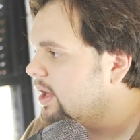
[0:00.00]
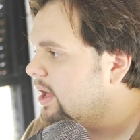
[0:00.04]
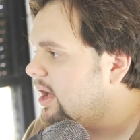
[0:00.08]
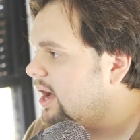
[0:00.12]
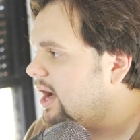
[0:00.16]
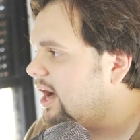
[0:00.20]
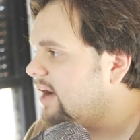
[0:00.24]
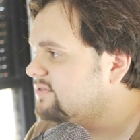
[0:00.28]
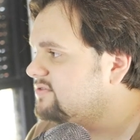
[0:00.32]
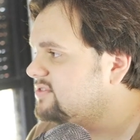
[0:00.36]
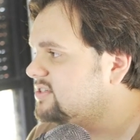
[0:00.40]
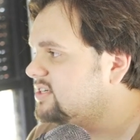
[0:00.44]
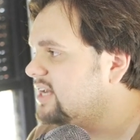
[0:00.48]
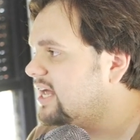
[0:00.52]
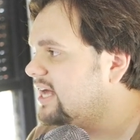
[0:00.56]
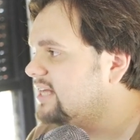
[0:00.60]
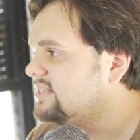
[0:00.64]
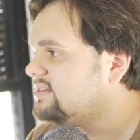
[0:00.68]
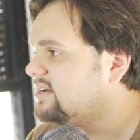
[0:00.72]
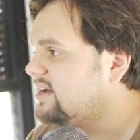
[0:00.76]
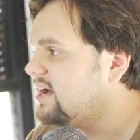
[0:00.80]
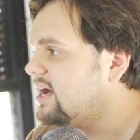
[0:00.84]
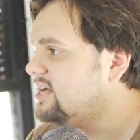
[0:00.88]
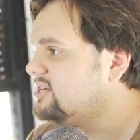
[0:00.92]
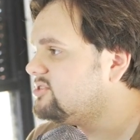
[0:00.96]
After
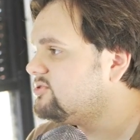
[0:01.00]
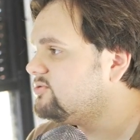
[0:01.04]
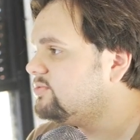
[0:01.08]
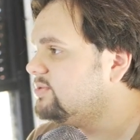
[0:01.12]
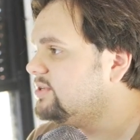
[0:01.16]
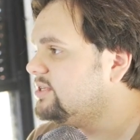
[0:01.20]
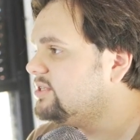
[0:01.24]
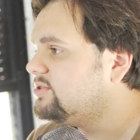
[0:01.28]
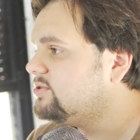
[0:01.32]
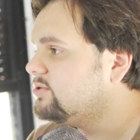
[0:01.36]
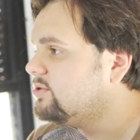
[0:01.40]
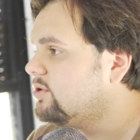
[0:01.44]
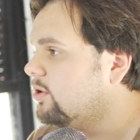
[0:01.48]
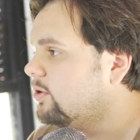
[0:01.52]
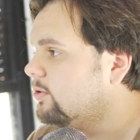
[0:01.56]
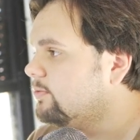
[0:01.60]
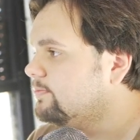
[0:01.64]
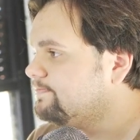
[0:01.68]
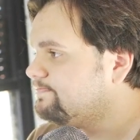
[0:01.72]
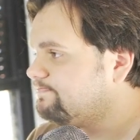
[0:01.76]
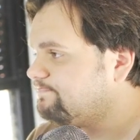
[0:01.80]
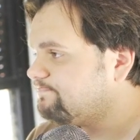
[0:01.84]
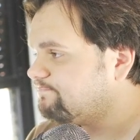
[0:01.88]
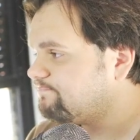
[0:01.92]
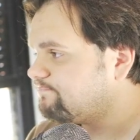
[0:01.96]
that, guys, we need to go
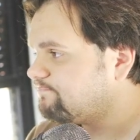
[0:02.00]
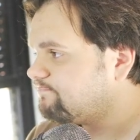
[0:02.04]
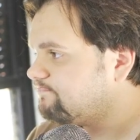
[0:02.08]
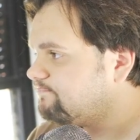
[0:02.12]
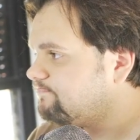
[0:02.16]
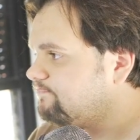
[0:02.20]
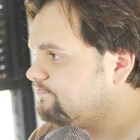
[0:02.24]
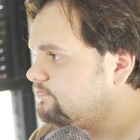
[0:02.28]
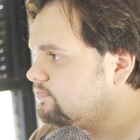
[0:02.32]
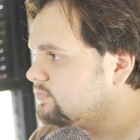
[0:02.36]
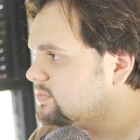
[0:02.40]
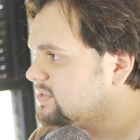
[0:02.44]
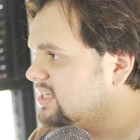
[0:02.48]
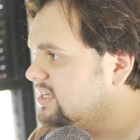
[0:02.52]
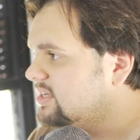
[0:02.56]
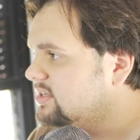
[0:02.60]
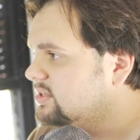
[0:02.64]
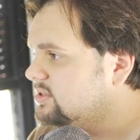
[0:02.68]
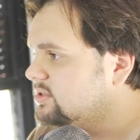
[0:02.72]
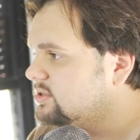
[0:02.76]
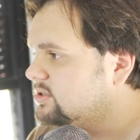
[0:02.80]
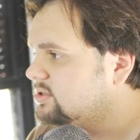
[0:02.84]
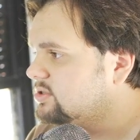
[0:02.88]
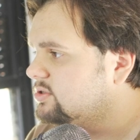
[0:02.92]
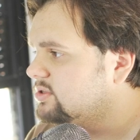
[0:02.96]

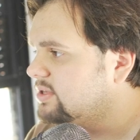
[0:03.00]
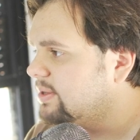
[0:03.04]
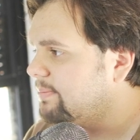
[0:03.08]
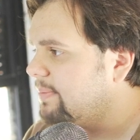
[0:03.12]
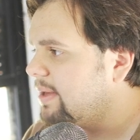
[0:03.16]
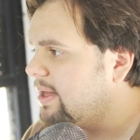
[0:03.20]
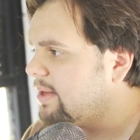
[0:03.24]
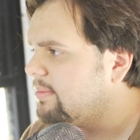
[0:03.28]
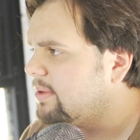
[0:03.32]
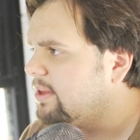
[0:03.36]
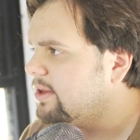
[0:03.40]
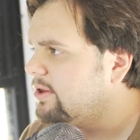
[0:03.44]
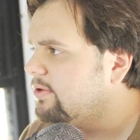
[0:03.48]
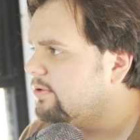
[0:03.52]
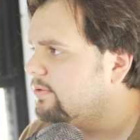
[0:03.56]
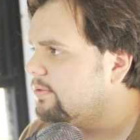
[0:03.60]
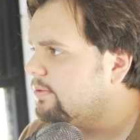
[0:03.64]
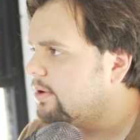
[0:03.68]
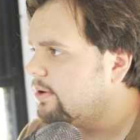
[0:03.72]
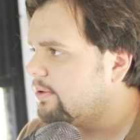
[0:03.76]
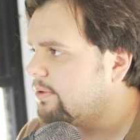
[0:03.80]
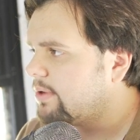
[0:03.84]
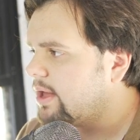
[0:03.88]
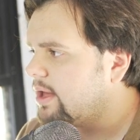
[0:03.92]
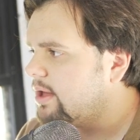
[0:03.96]
to the main menu,
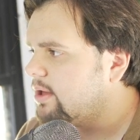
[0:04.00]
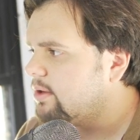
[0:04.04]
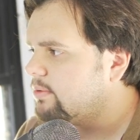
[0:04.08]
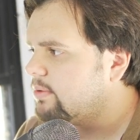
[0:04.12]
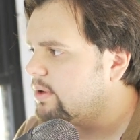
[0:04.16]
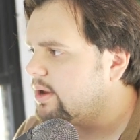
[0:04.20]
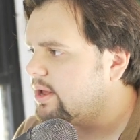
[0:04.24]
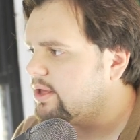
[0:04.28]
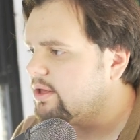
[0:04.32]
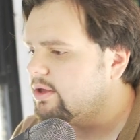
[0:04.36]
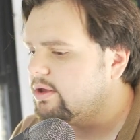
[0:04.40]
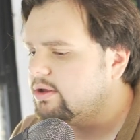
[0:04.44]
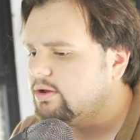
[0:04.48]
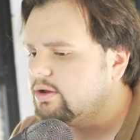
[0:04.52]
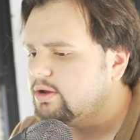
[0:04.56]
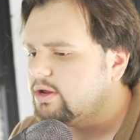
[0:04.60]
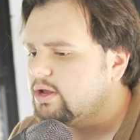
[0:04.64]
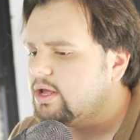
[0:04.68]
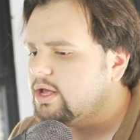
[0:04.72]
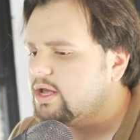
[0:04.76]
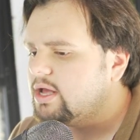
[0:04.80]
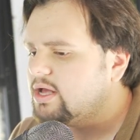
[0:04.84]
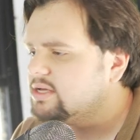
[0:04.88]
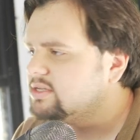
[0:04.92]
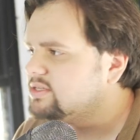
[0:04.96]
okay, right here,
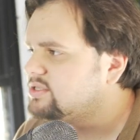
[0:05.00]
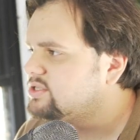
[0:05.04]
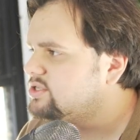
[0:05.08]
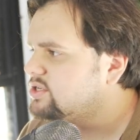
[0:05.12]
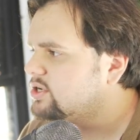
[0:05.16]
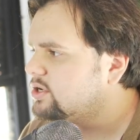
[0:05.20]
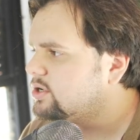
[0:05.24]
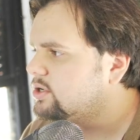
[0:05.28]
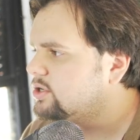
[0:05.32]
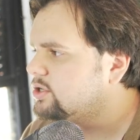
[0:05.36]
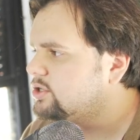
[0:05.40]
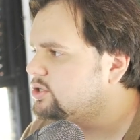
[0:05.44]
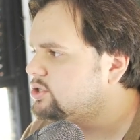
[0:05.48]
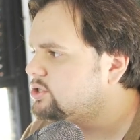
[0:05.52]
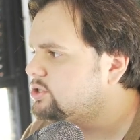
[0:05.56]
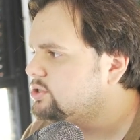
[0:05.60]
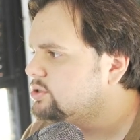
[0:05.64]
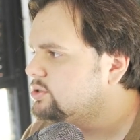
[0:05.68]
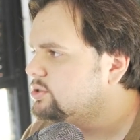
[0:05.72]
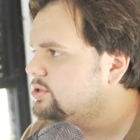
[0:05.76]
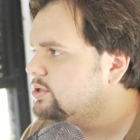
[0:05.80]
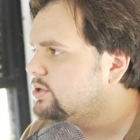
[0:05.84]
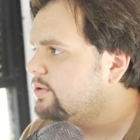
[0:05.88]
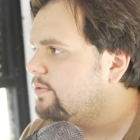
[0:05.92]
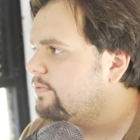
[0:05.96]
and search
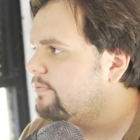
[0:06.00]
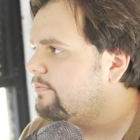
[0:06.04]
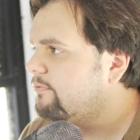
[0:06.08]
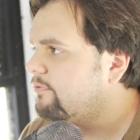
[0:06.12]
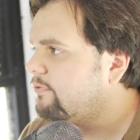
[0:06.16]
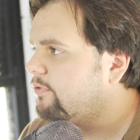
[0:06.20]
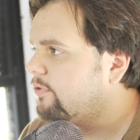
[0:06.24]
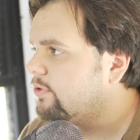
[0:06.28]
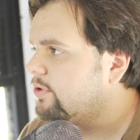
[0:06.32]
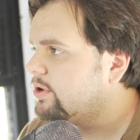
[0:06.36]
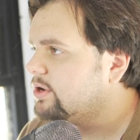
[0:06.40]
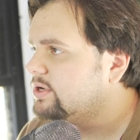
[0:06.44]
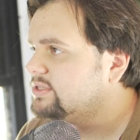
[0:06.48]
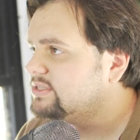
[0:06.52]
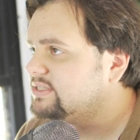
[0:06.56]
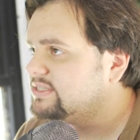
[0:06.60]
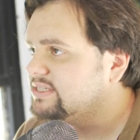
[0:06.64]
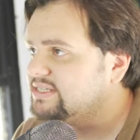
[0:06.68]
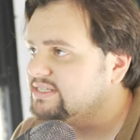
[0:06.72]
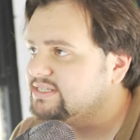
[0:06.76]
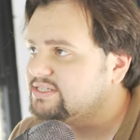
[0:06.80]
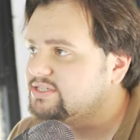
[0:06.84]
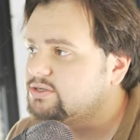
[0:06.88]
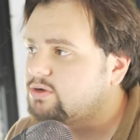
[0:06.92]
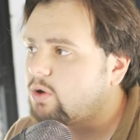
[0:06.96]
for
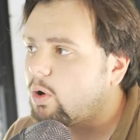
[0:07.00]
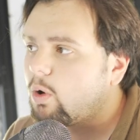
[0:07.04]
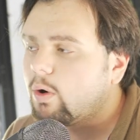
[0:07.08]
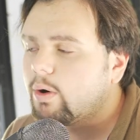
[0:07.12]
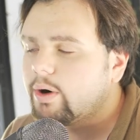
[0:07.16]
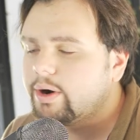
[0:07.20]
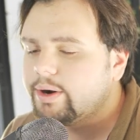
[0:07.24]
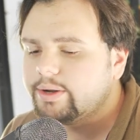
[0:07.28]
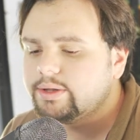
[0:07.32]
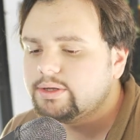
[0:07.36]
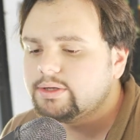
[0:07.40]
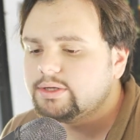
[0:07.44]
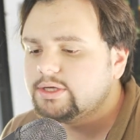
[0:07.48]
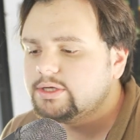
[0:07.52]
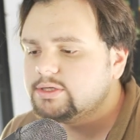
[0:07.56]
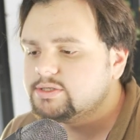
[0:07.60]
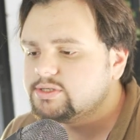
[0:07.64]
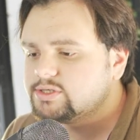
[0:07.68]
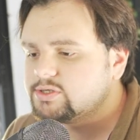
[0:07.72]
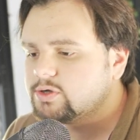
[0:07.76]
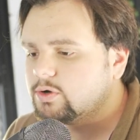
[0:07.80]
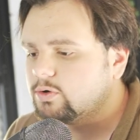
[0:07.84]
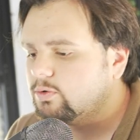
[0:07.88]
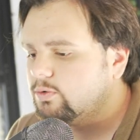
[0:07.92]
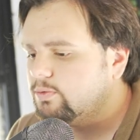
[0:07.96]
Discord.
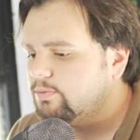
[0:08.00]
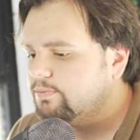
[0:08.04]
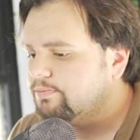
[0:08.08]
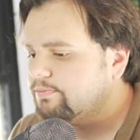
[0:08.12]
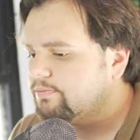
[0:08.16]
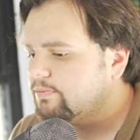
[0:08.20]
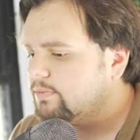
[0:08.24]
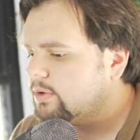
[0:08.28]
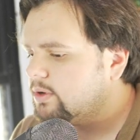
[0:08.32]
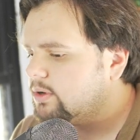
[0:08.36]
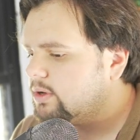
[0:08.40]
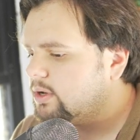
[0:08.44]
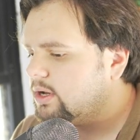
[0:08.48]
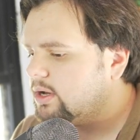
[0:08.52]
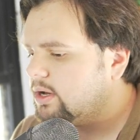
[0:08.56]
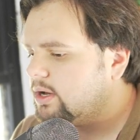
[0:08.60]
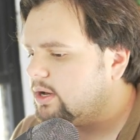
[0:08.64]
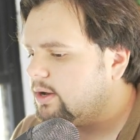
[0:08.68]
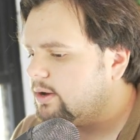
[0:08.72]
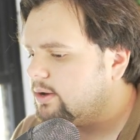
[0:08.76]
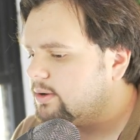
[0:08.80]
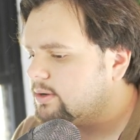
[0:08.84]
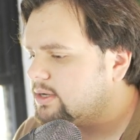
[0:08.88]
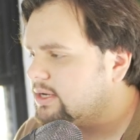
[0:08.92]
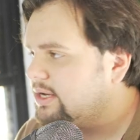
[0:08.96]
So,
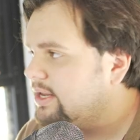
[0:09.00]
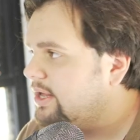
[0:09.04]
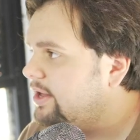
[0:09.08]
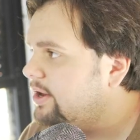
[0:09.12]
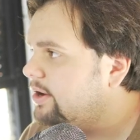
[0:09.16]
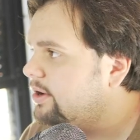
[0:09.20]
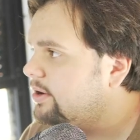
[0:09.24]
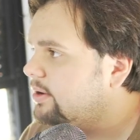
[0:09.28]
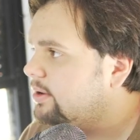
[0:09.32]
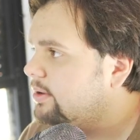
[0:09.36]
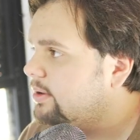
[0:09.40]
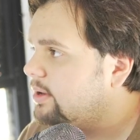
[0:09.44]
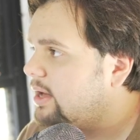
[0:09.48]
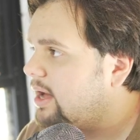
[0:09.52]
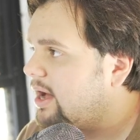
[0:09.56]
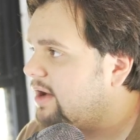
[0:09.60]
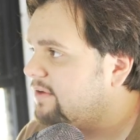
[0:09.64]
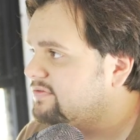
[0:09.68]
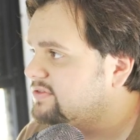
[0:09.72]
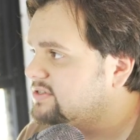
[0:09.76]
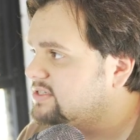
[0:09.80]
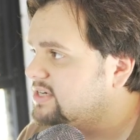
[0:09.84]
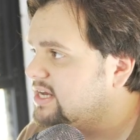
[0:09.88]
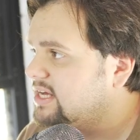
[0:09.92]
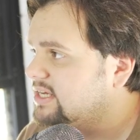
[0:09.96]
uh, click here.
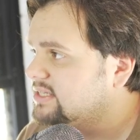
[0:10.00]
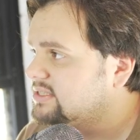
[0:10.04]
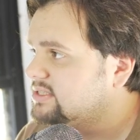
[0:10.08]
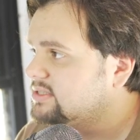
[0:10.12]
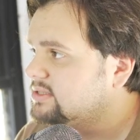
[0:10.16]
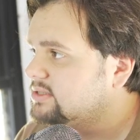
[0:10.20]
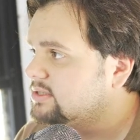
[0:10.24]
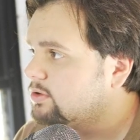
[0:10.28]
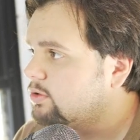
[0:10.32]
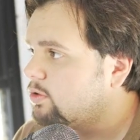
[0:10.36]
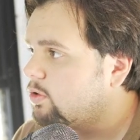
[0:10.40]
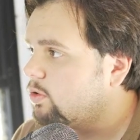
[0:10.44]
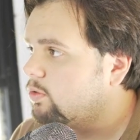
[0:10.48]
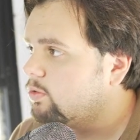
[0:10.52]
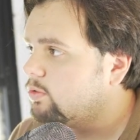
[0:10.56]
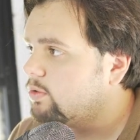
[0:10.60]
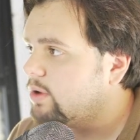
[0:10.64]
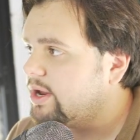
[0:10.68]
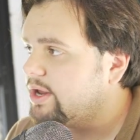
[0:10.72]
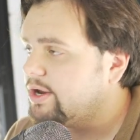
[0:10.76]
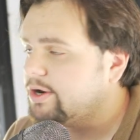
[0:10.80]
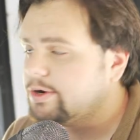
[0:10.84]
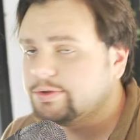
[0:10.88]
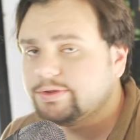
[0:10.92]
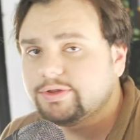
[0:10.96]
After that, go right
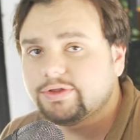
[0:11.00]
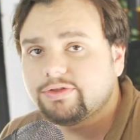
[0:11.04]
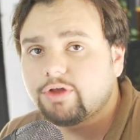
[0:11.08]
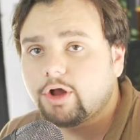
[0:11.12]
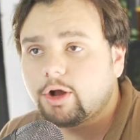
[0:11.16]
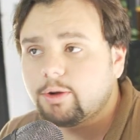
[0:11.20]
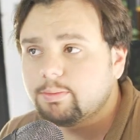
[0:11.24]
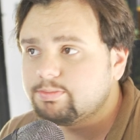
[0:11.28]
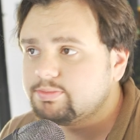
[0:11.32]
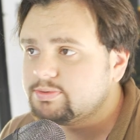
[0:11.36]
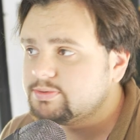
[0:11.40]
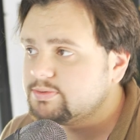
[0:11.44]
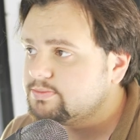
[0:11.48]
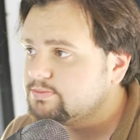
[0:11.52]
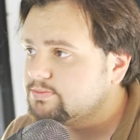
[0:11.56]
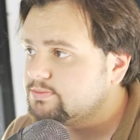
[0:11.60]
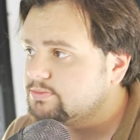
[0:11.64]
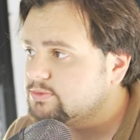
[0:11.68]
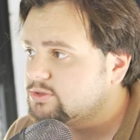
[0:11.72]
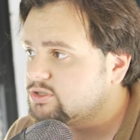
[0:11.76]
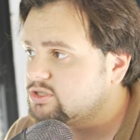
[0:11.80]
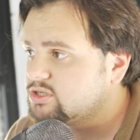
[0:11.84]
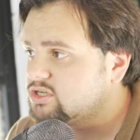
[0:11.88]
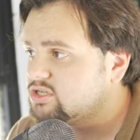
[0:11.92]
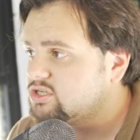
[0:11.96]
here on the top,
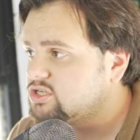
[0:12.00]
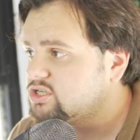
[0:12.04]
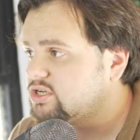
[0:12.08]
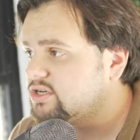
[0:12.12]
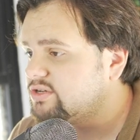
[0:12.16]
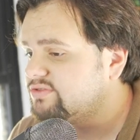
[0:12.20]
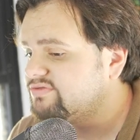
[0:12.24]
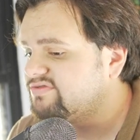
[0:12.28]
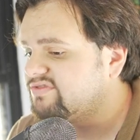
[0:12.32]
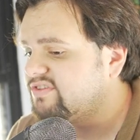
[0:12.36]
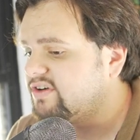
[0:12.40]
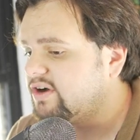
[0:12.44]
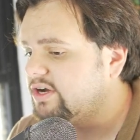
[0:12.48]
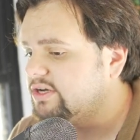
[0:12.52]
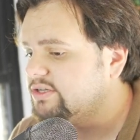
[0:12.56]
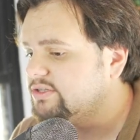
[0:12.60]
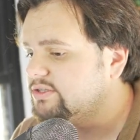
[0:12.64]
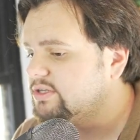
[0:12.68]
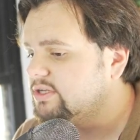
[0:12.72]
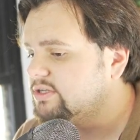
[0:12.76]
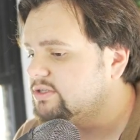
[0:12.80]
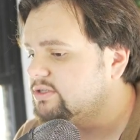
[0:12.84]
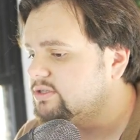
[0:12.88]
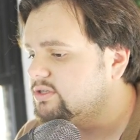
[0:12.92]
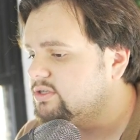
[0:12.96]
search and find
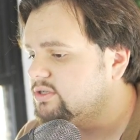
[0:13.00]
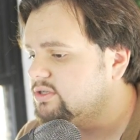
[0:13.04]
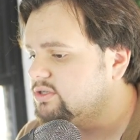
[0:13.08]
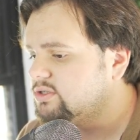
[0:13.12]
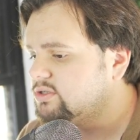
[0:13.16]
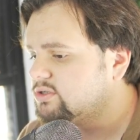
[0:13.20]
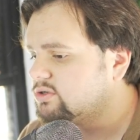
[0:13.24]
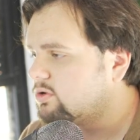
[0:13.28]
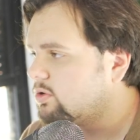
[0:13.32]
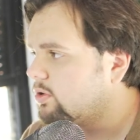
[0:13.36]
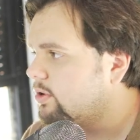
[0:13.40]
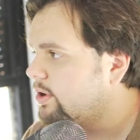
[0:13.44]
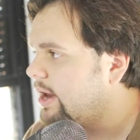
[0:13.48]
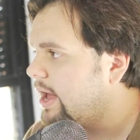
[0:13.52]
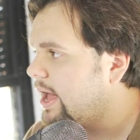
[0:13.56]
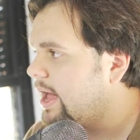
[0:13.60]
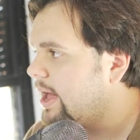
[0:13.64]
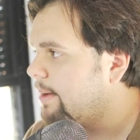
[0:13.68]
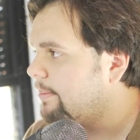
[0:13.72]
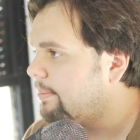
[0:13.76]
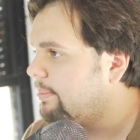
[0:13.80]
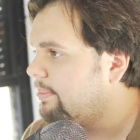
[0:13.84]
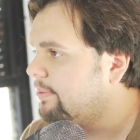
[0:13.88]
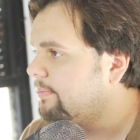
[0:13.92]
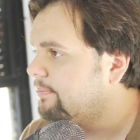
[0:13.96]
the Discord
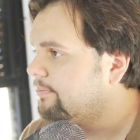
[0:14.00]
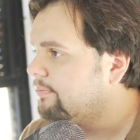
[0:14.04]
app.